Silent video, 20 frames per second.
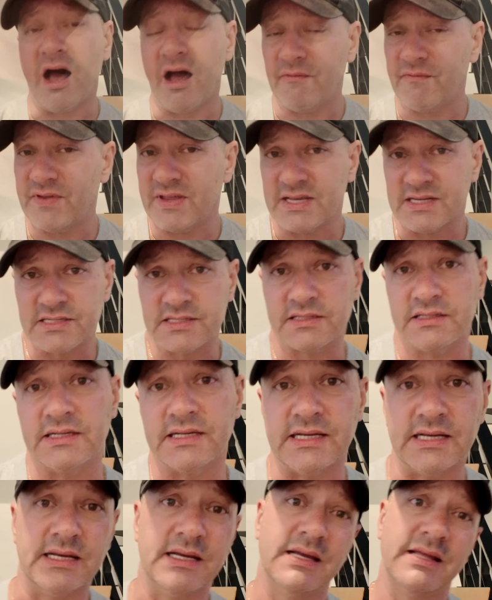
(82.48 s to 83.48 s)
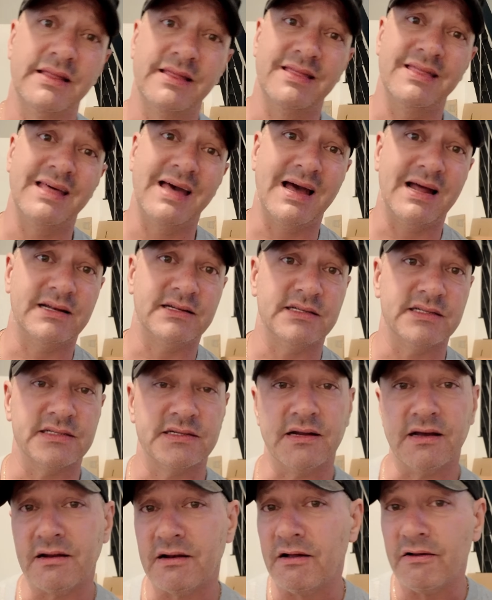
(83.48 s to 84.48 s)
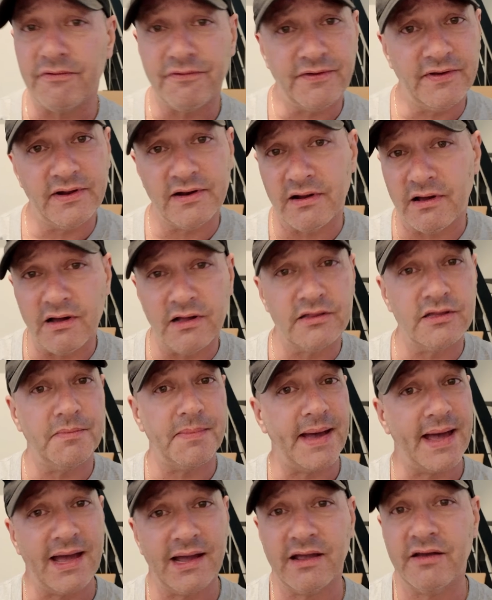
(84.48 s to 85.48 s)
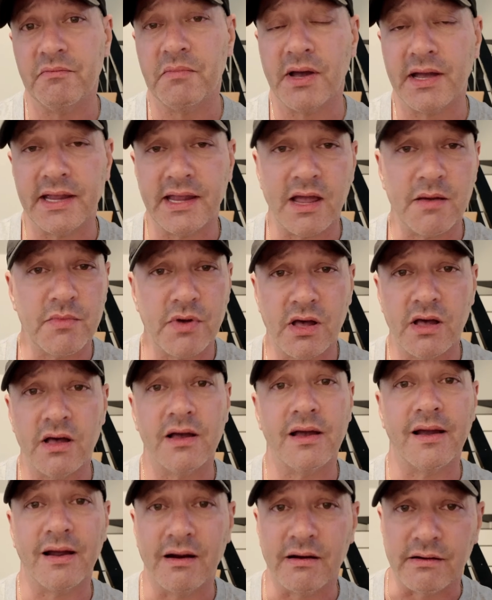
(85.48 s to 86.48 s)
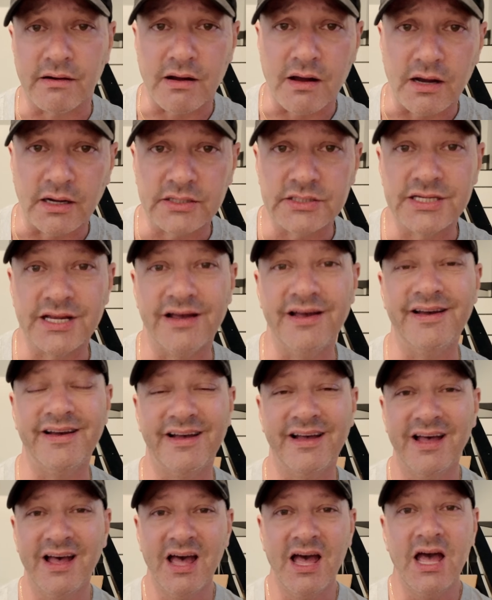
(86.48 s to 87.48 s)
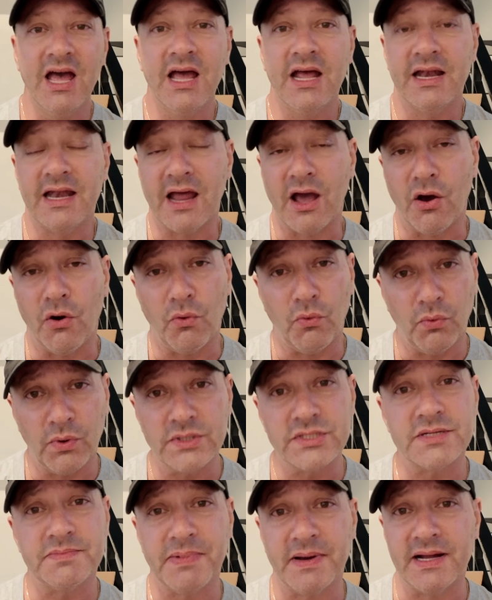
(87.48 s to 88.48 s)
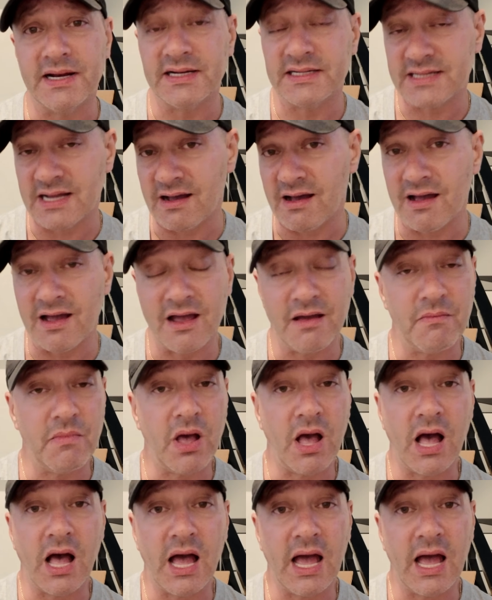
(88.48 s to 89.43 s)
obviously, that does not all fit on the back of my Yamaha Aerox. Now, once upon a time,